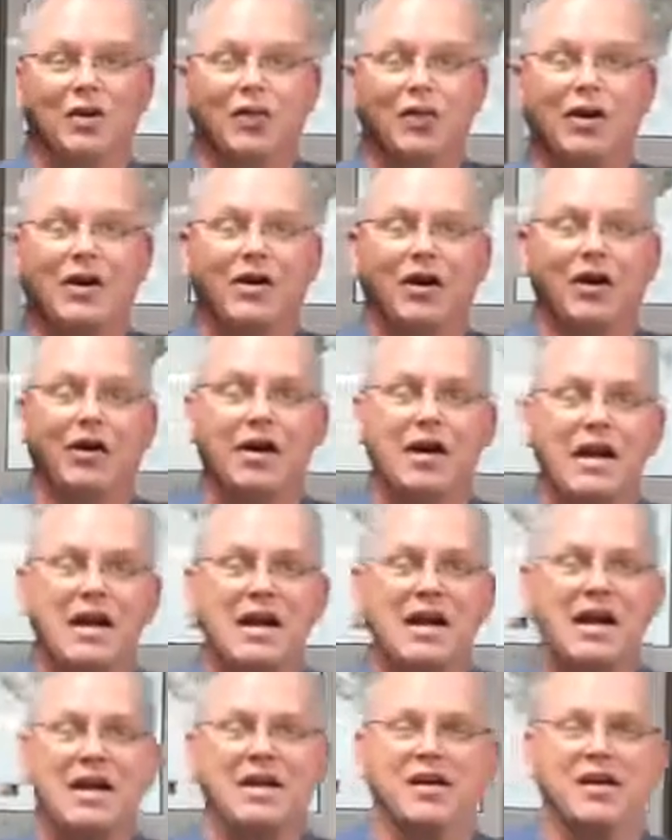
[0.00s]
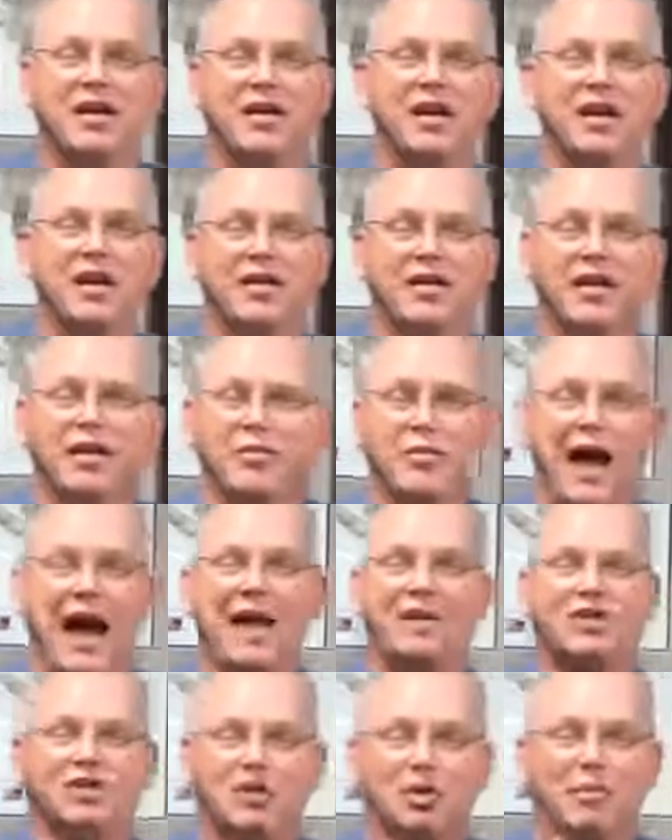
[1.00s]
We are in the
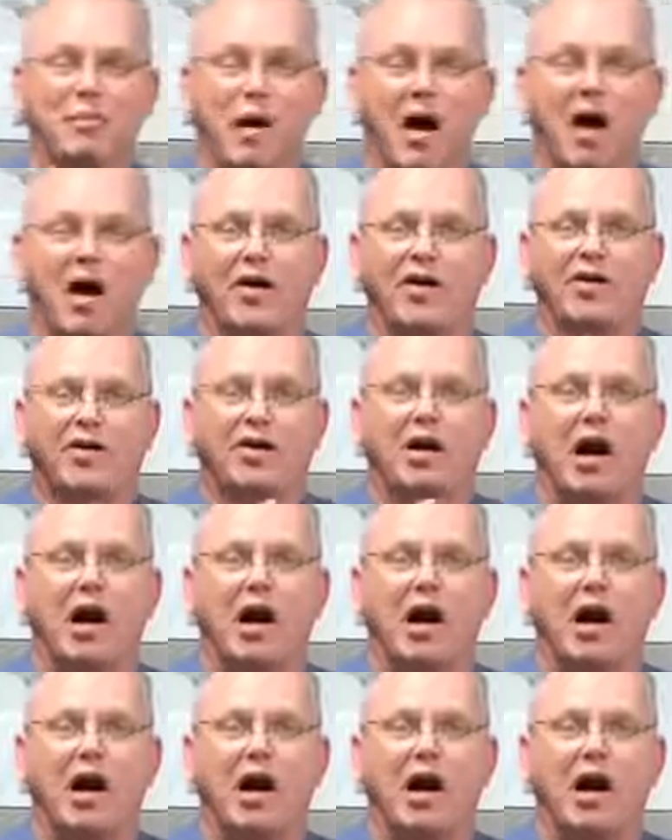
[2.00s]
master potter.